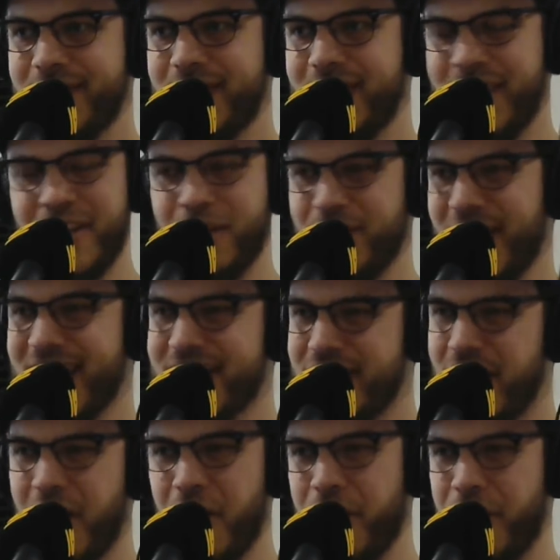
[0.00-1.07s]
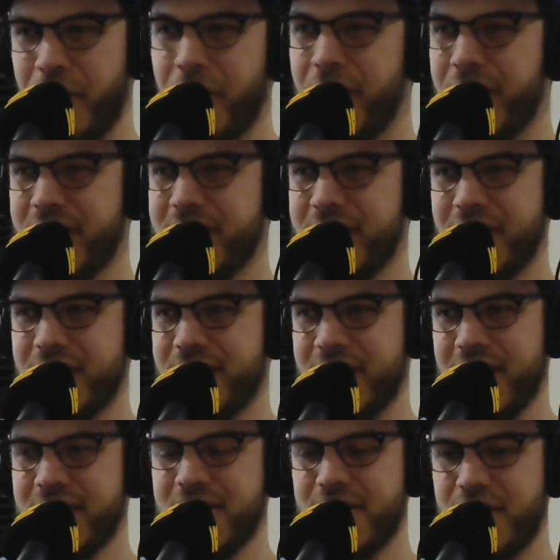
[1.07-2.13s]
you know, less than a third into the
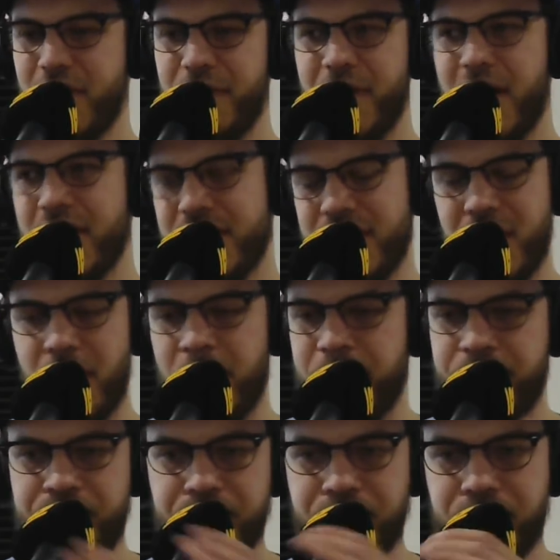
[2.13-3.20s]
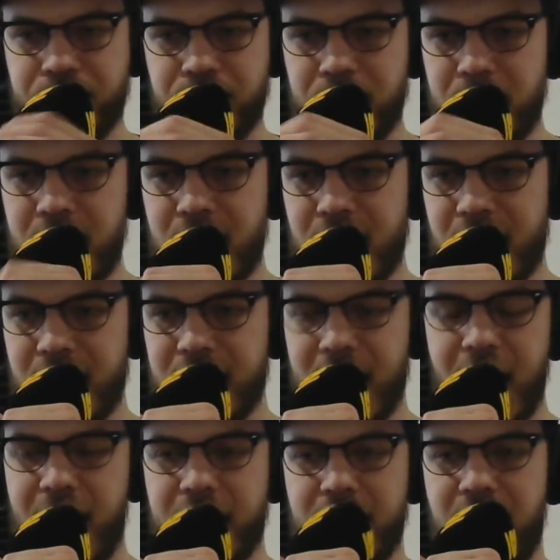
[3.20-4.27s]
season so far. So,
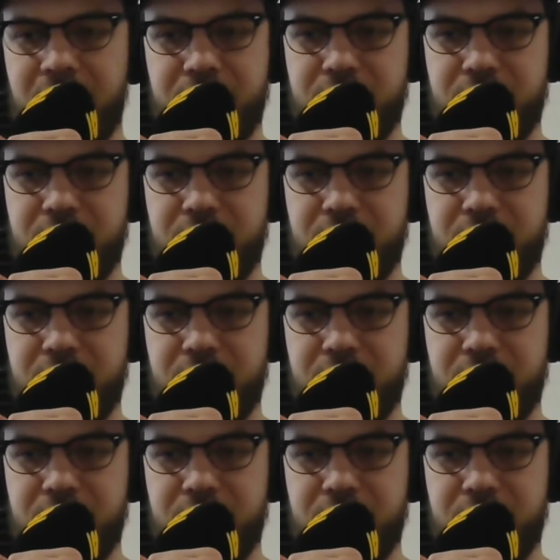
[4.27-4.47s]
yeah, I